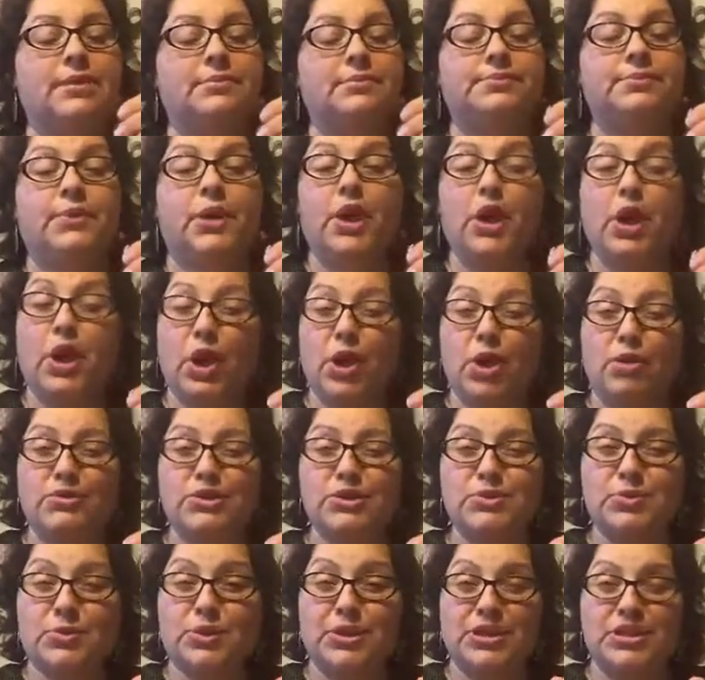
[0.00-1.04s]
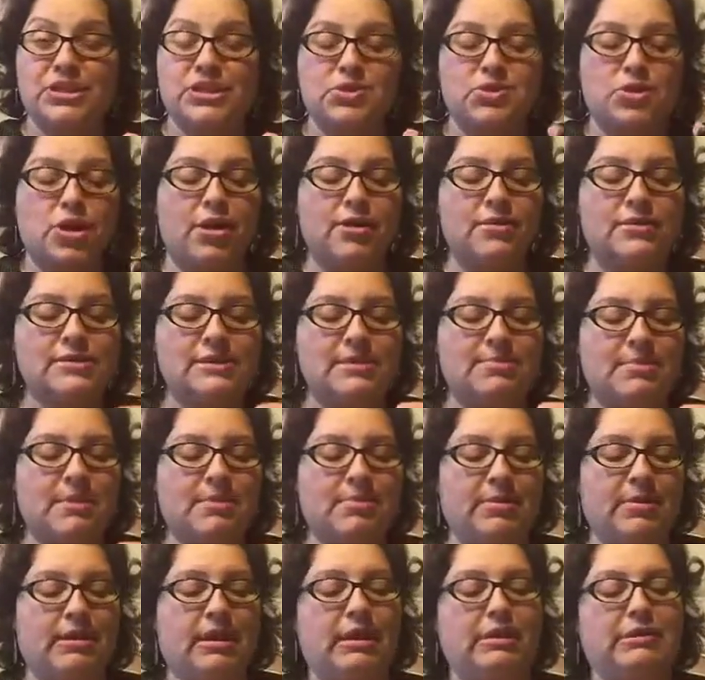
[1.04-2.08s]
The clove is pretty strong. Some
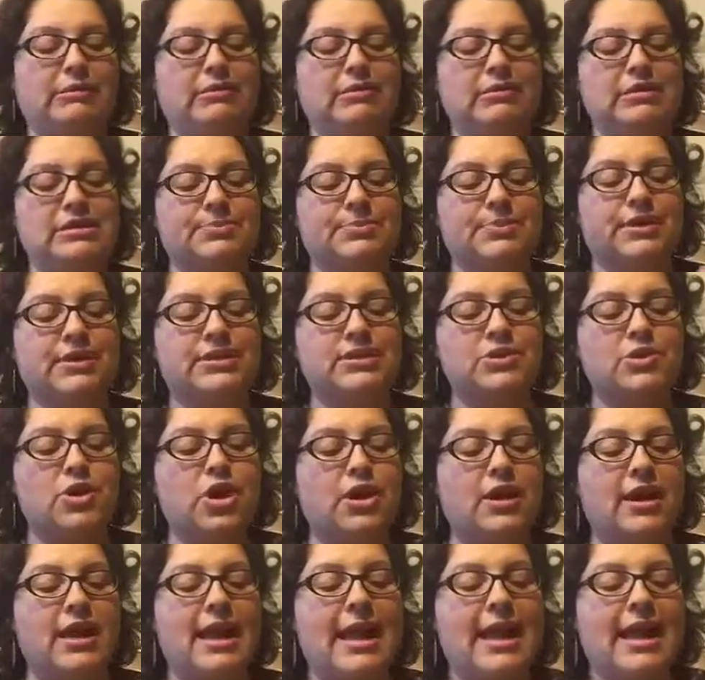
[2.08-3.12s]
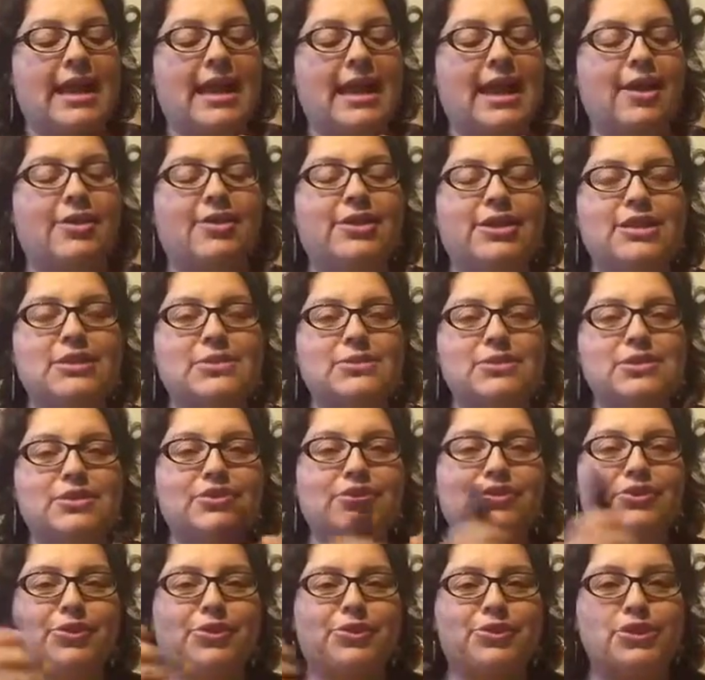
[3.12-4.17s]
people are like, oh, it's pretty strong. Now, this was the
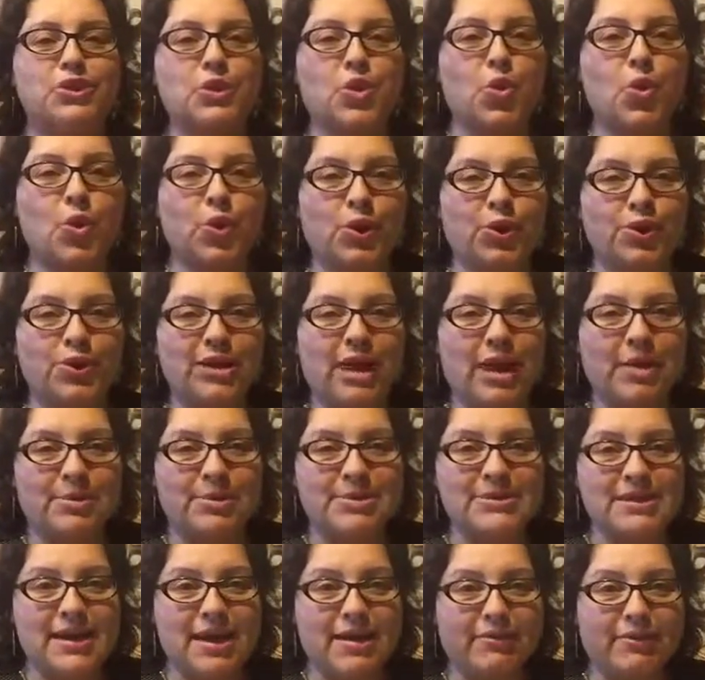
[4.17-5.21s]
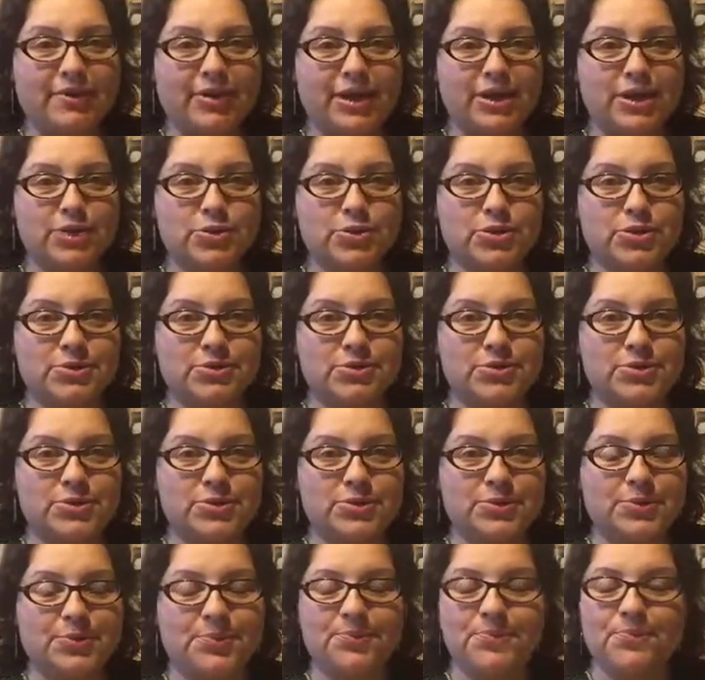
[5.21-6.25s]
first oil I was ever introduced to.
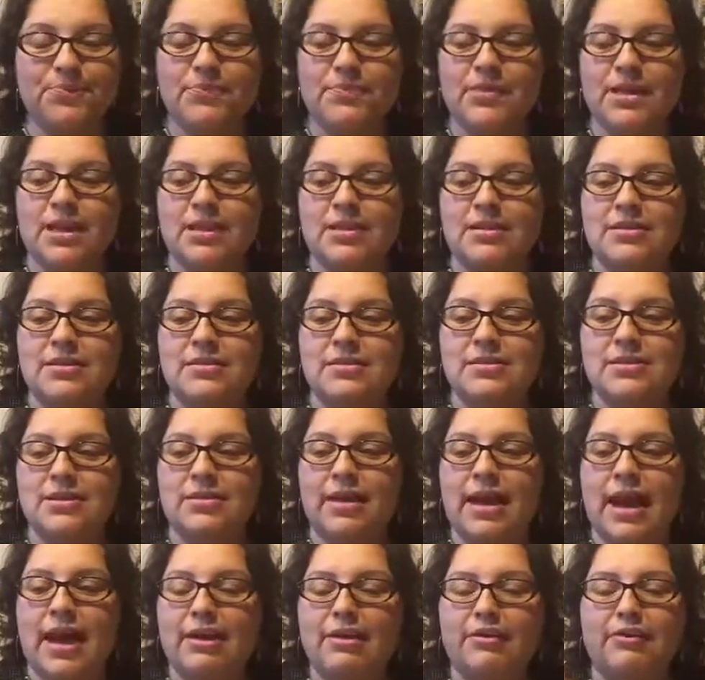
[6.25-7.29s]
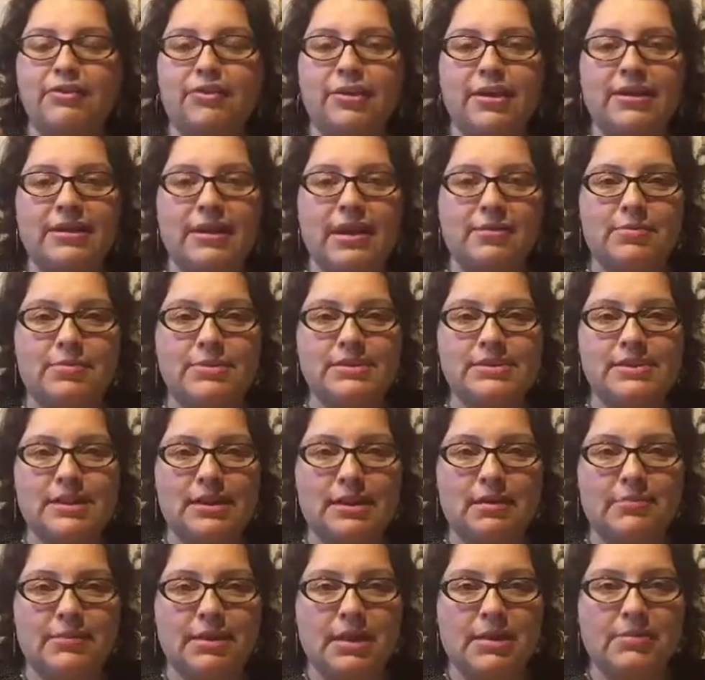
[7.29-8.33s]
So I had a friend that was
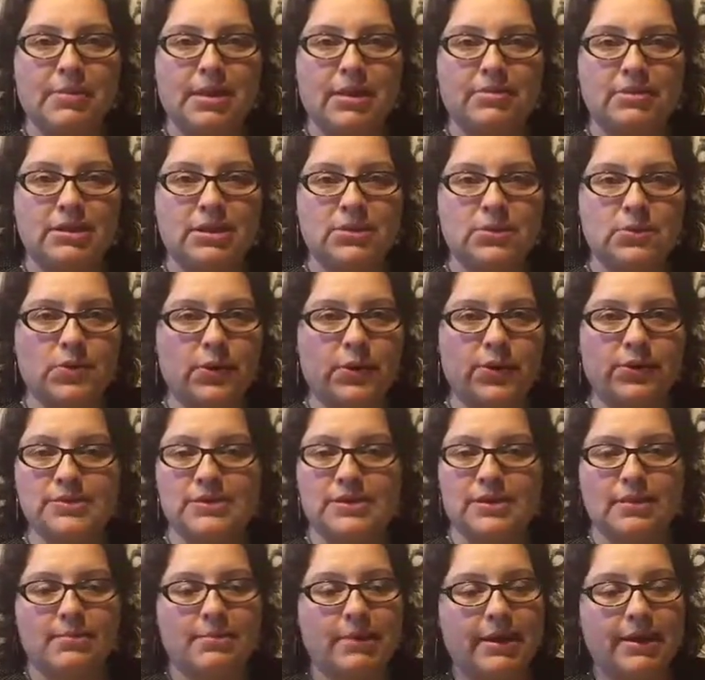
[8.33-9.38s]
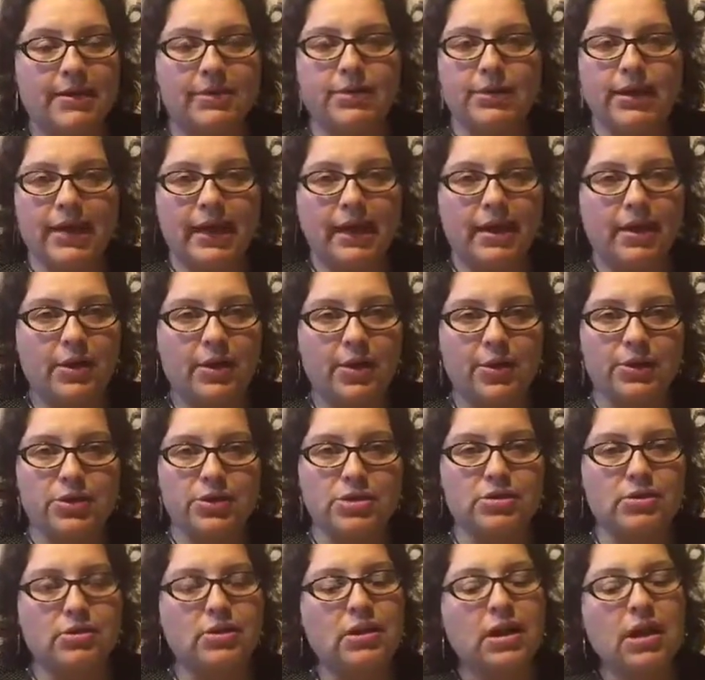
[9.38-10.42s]
telling me about these oils, and I'm like, okay, I'll go to
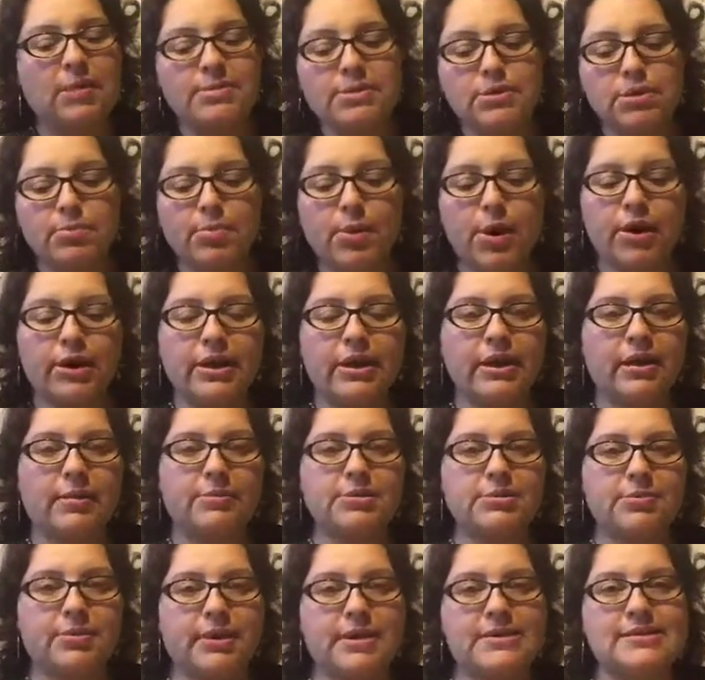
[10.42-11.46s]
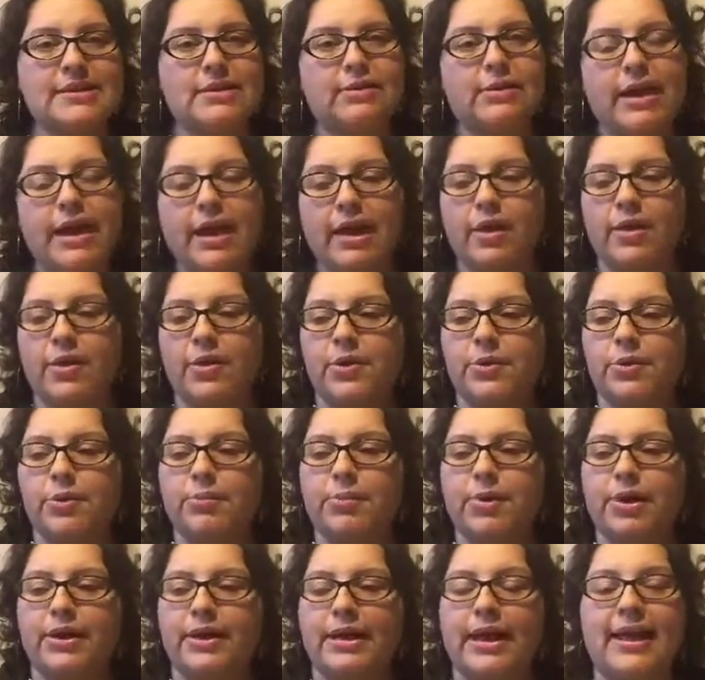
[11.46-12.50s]
come to a party, come to a party. I said, okay, I'll go to a
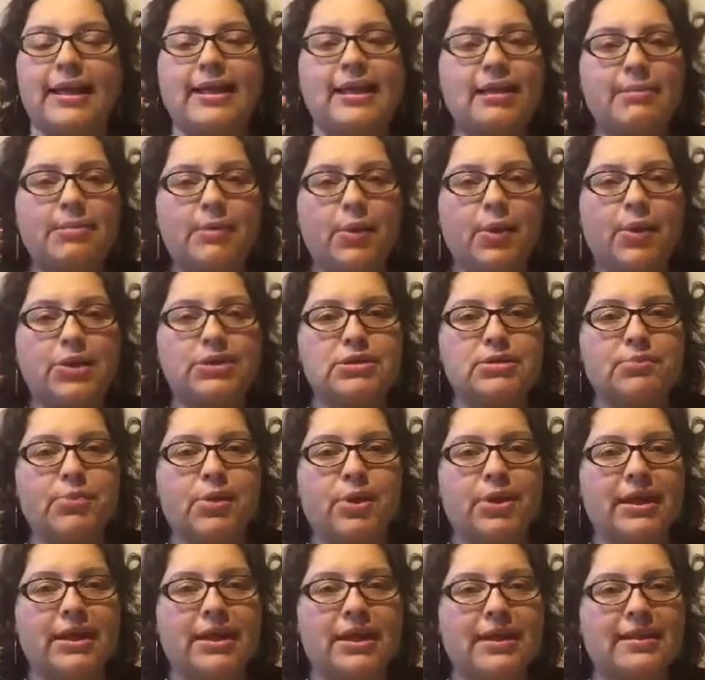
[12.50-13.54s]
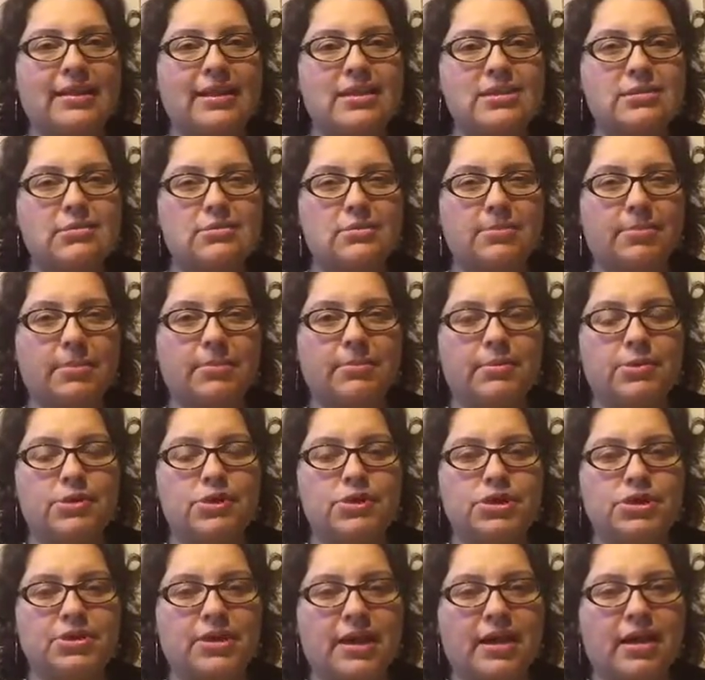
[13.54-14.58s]
party. I ended up going to a party, and this was a
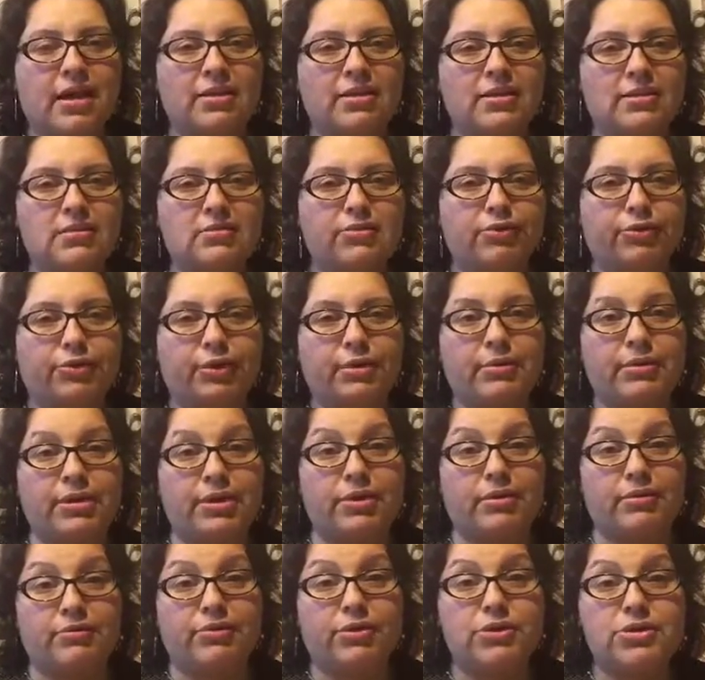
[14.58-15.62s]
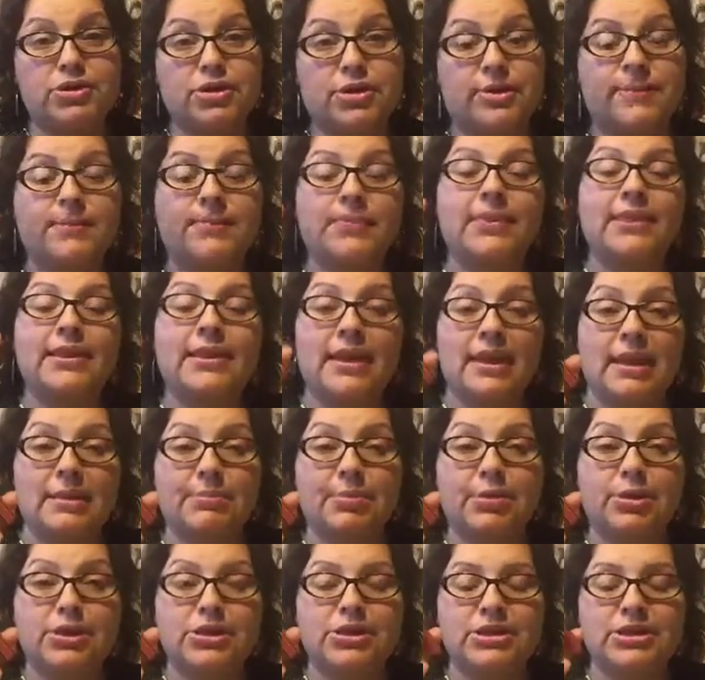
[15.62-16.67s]
promotion. I got this free with the diffuser that I
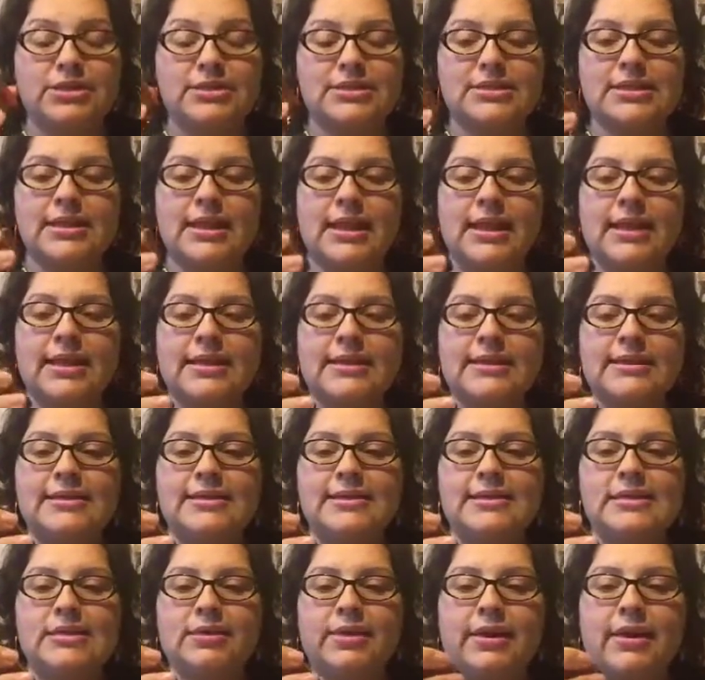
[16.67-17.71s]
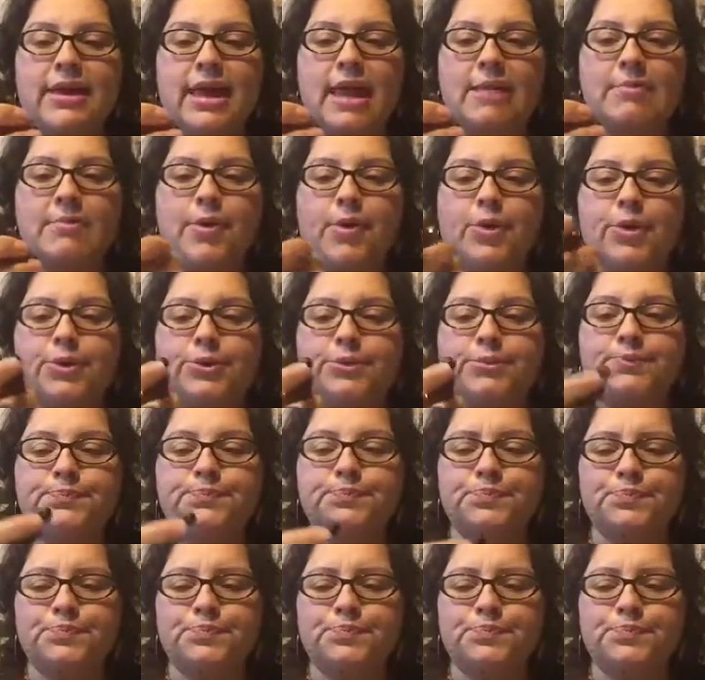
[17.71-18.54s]
purchased. So I came home.